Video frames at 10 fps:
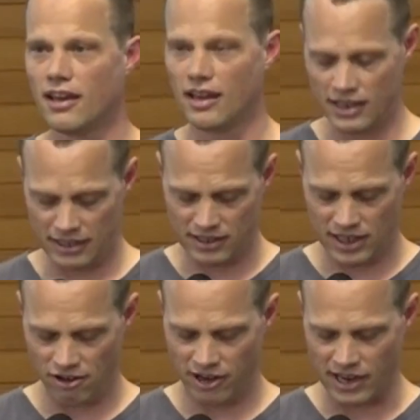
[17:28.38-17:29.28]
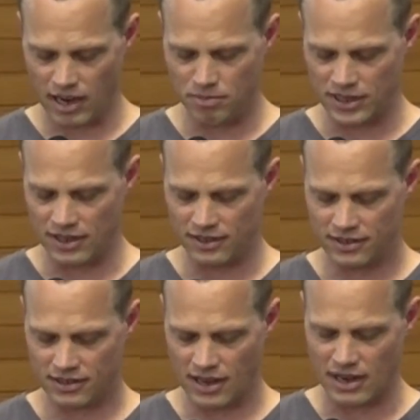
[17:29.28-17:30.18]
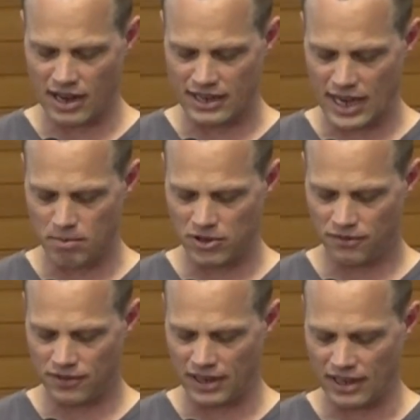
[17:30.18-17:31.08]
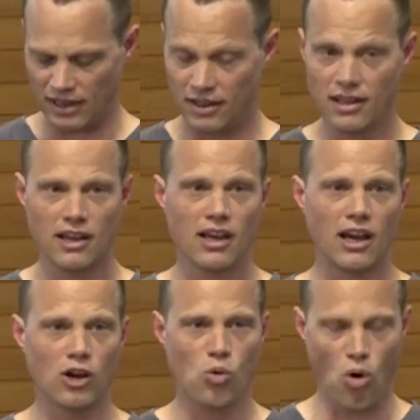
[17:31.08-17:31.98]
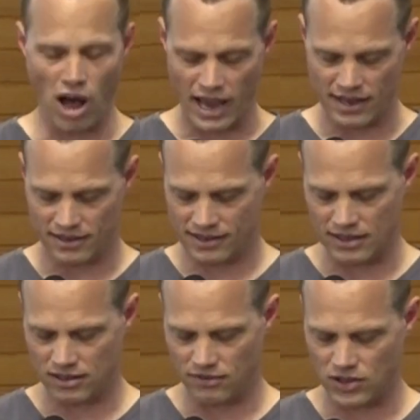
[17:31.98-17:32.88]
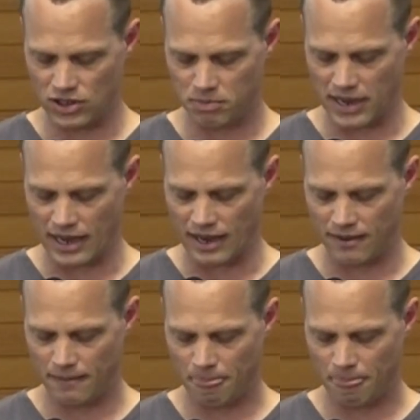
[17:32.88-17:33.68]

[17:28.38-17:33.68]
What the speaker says: An interior emptiness, an unnamed fear, a quiet sense of despair.